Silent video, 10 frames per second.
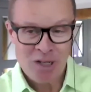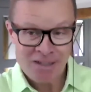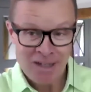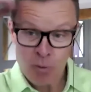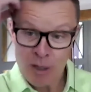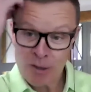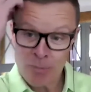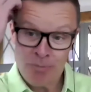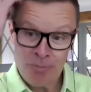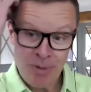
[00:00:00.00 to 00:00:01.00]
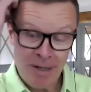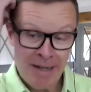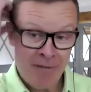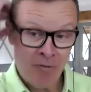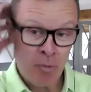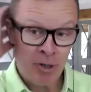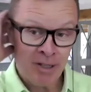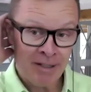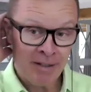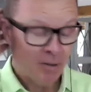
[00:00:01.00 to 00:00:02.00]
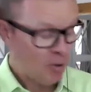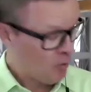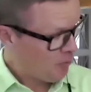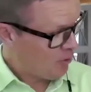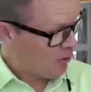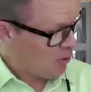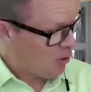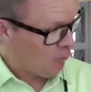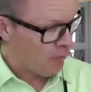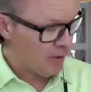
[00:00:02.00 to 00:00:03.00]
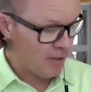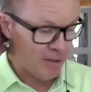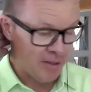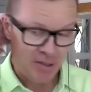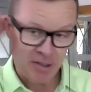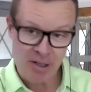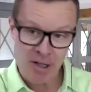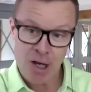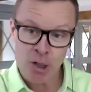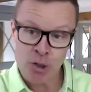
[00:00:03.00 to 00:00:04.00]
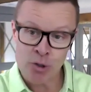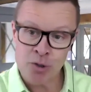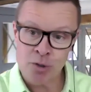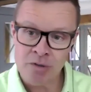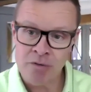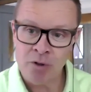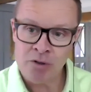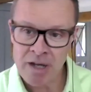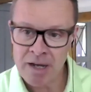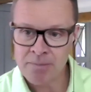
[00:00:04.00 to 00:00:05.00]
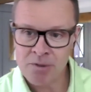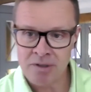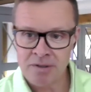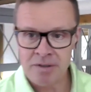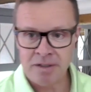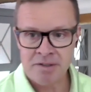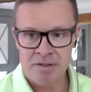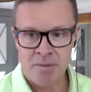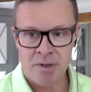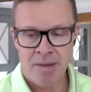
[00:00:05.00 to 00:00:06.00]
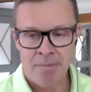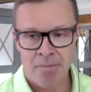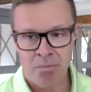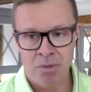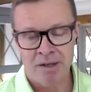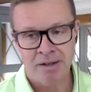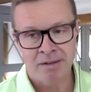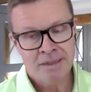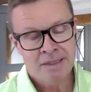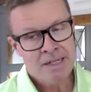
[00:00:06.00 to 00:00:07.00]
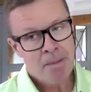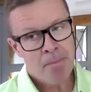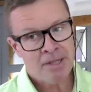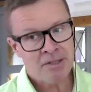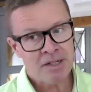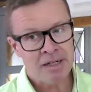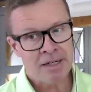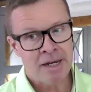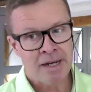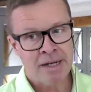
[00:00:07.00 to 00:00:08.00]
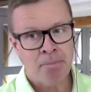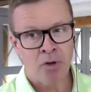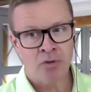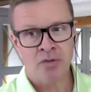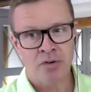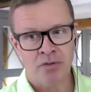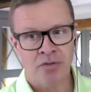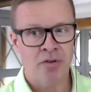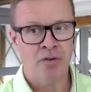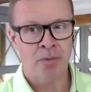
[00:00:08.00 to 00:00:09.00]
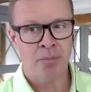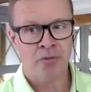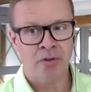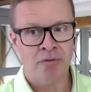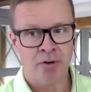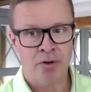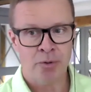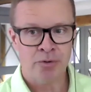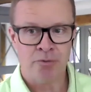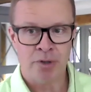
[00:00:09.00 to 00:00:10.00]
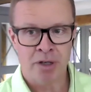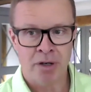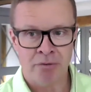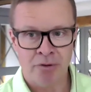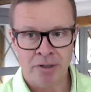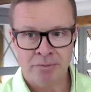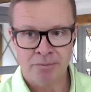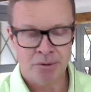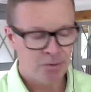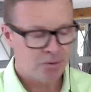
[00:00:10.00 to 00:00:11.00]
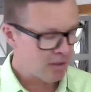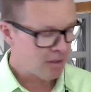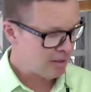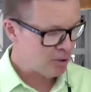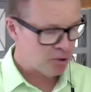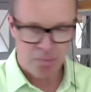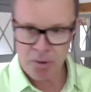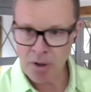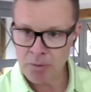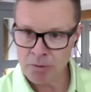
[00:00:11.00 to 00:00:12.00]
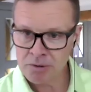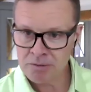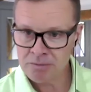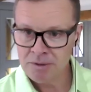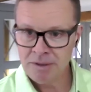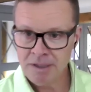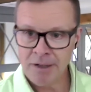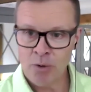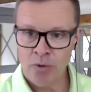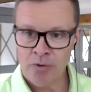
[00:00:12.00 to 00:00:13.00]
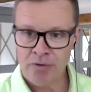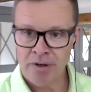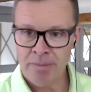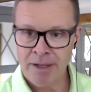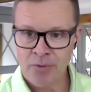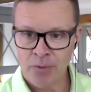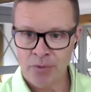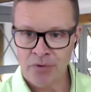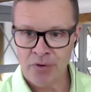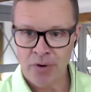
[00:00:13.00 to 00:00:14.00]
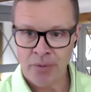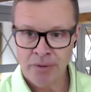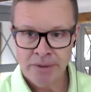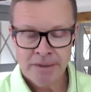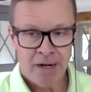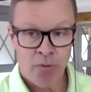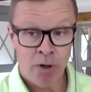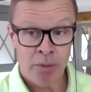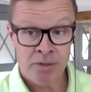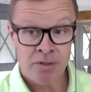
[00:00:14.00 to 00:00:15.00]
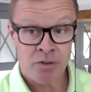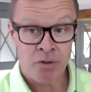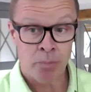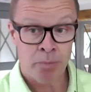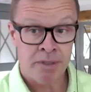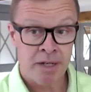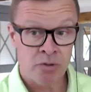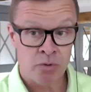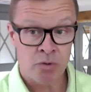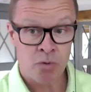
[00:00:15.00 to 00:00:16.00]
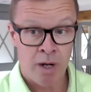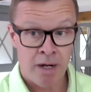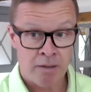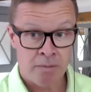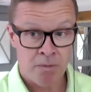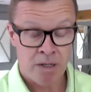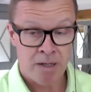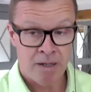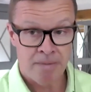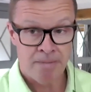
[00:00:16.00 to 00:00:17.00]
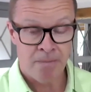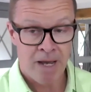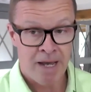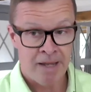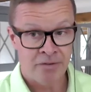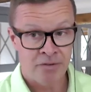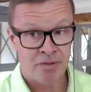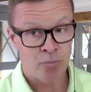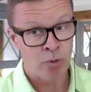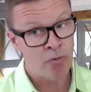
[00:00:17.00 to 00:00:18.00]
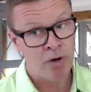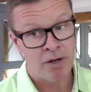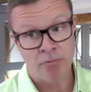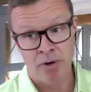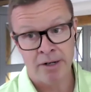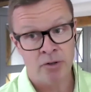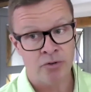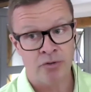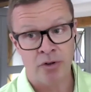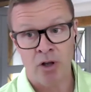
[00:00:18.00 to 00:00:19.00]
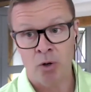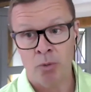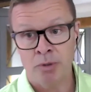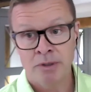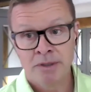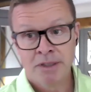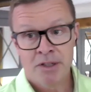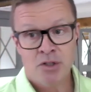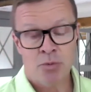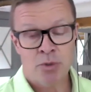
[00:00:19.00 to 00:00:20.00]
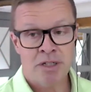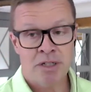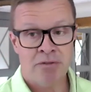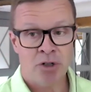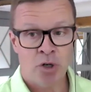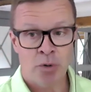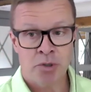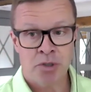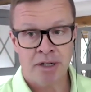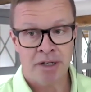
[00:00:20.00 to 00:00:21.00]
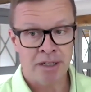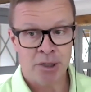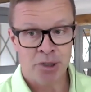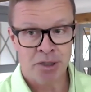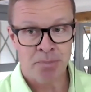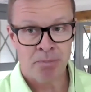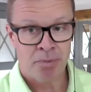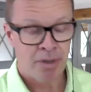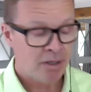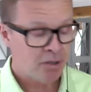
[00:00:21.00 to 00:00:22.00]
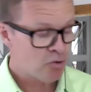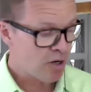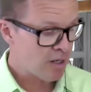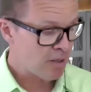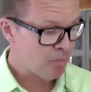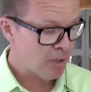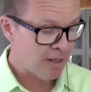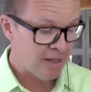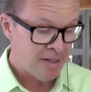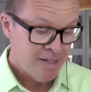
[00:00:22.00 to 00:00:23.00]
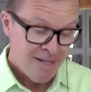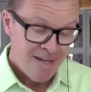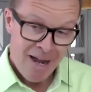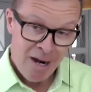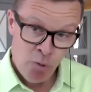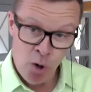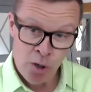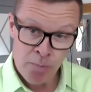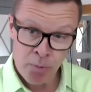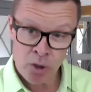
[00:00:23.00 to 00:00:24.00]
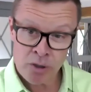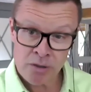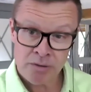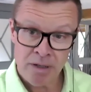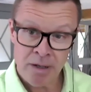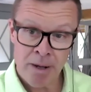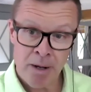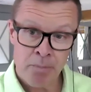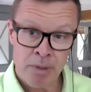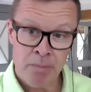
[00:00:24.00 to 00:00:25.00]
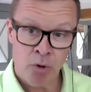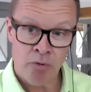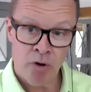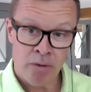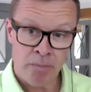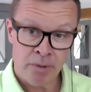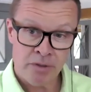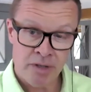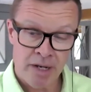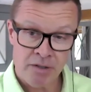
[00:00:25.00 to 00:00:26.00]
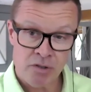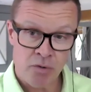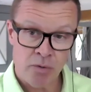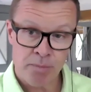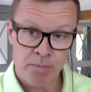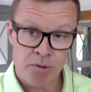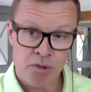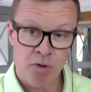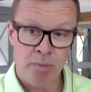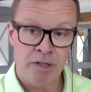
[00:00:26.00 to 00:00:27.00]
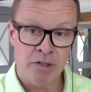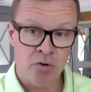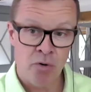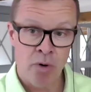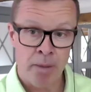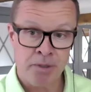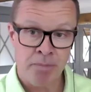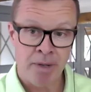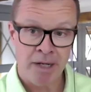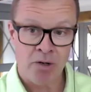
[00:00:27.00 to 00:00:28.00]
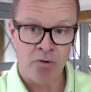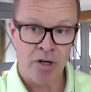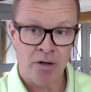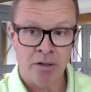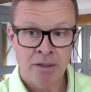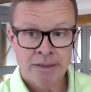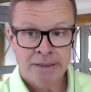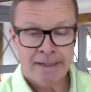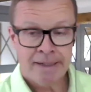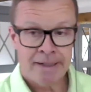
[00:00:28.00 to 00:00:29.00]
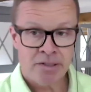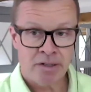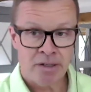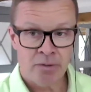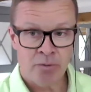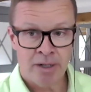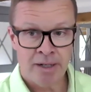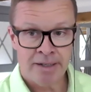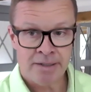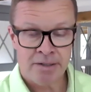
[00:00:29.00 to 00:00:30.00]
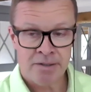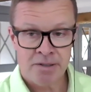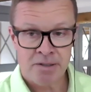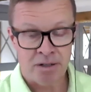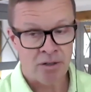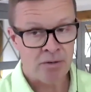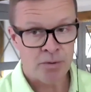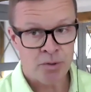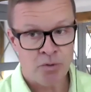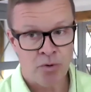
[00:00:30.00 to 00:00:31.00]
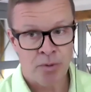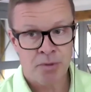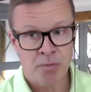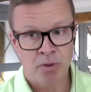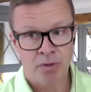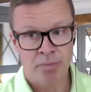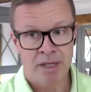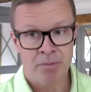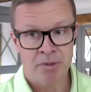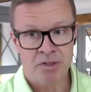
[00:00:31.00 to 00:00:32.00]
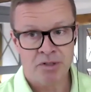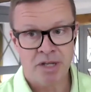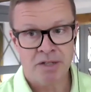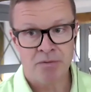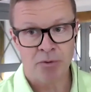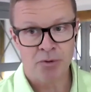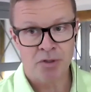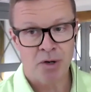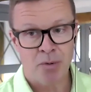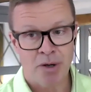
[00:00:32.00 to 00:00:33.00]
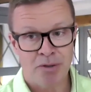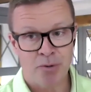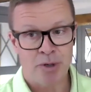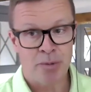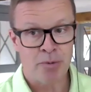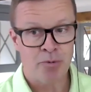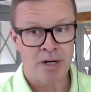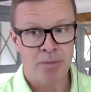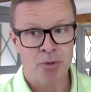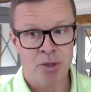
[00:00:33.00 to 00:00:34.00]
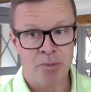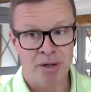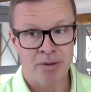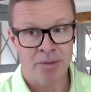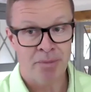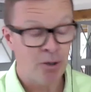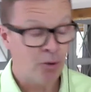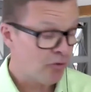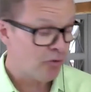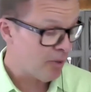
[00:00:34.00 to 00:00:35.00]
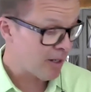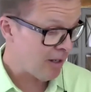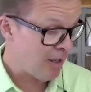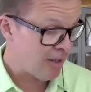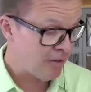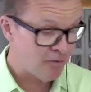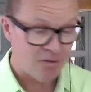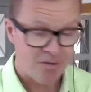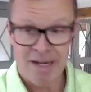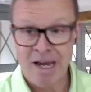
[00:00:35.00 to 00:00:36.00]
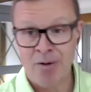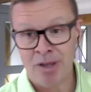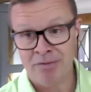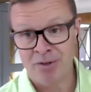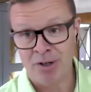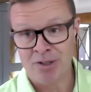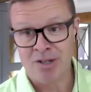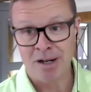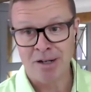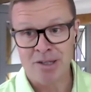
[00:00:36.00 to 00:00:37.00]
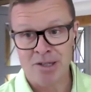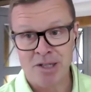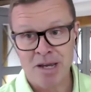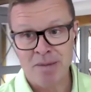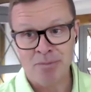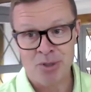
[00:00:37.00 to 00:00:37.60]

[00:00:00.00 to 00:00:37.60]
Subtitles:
Chantel. Welcome, everybody, and hopefully this is a good use of your time to listen to me. I'm basically an imposter syndrome sufferer who's a recoverer, who's a leadership coach, an author, and a mentor. So I run a business called Potential Squared, and we run right across the globe. So we deliver coaching and leadership training. But I wrote a book about Be More Wrong because I had so many screw-ups in my career, and I suddenly realized that a lot of those screw-ups were making me successful. So I thought I would write a book about them, and also my clients and how they've done exactly the same.